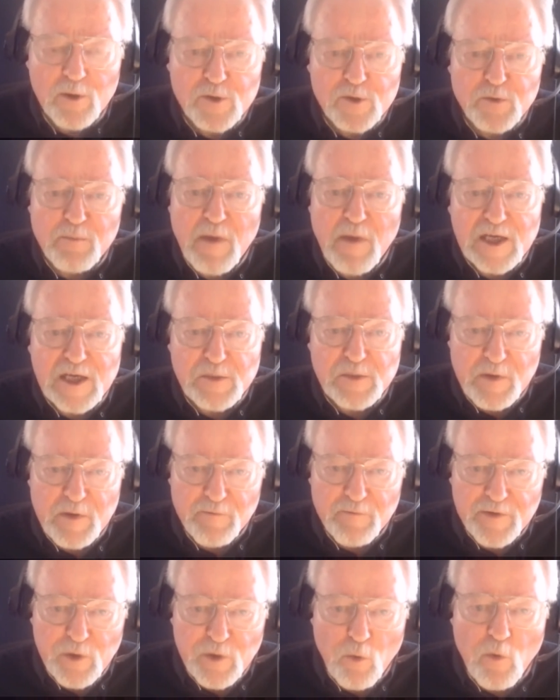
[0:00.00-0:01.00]
reminds me
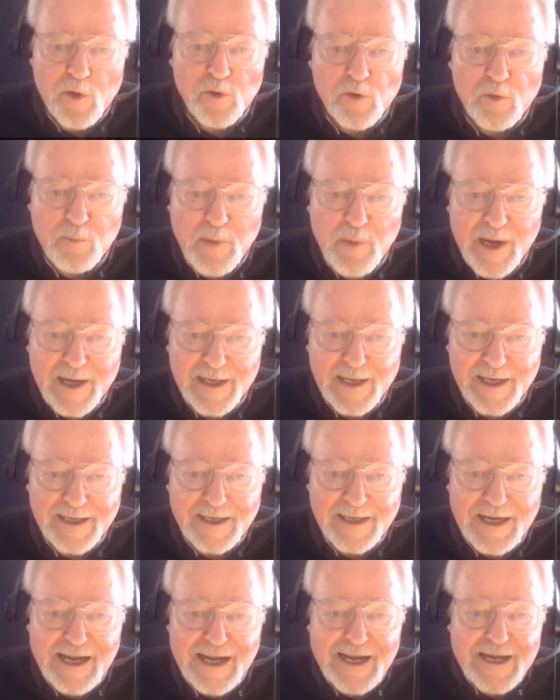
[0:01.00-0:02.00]
of an oil
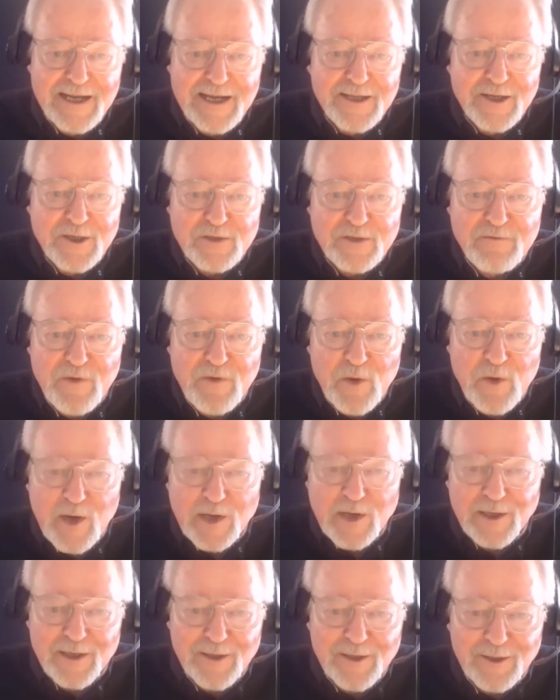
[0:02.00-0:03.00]
painting. There's very
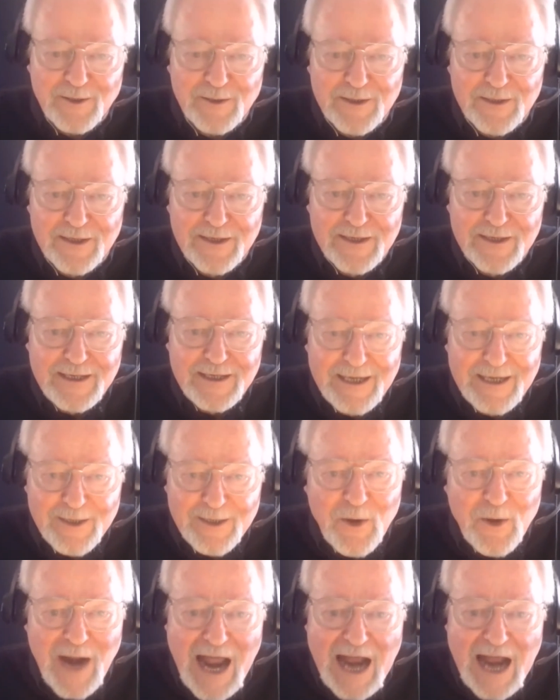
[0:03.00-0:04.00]
little
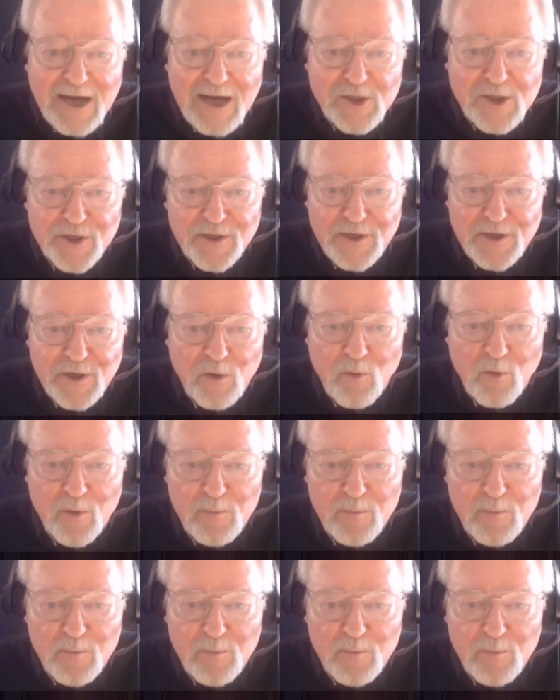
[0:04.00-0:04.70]
interaction. You don't want